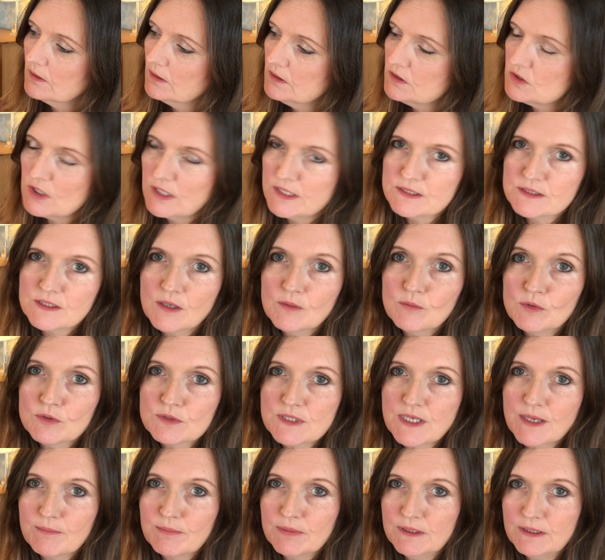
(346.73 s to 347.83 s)
chase out what's
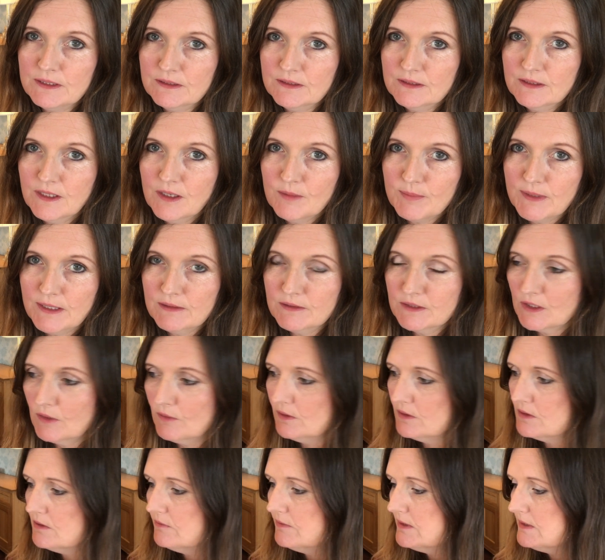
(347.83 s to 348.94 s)
happening about going
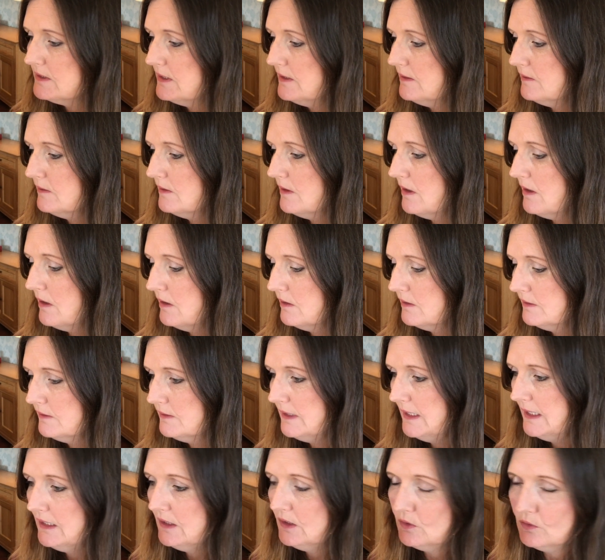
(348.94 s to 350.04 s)
to visit our
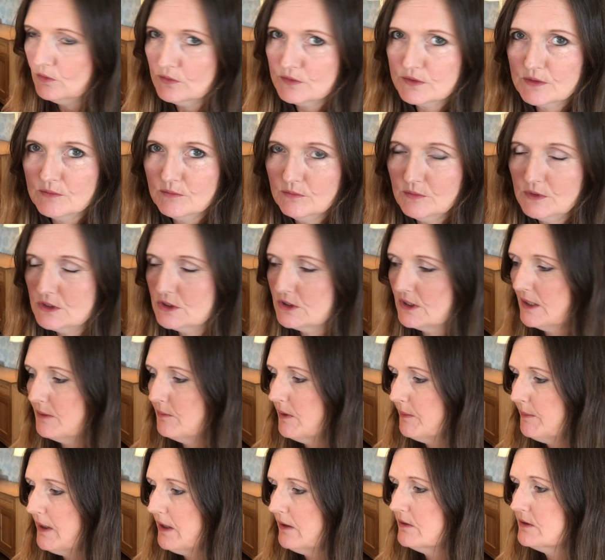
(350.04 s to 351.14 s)
in-laws and which day my
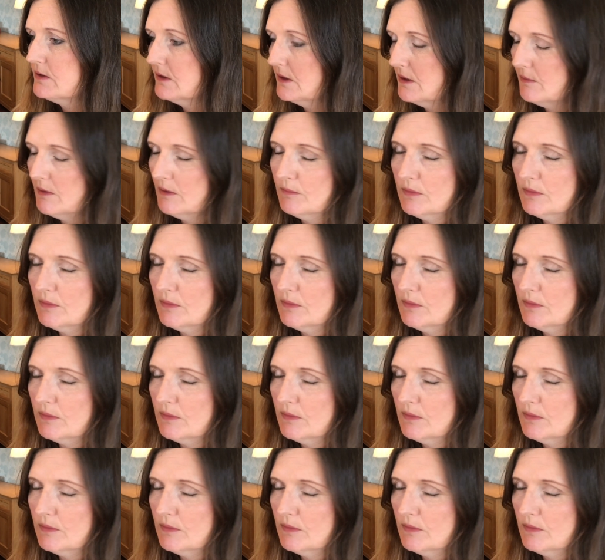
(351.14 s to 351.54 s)
parents are coming.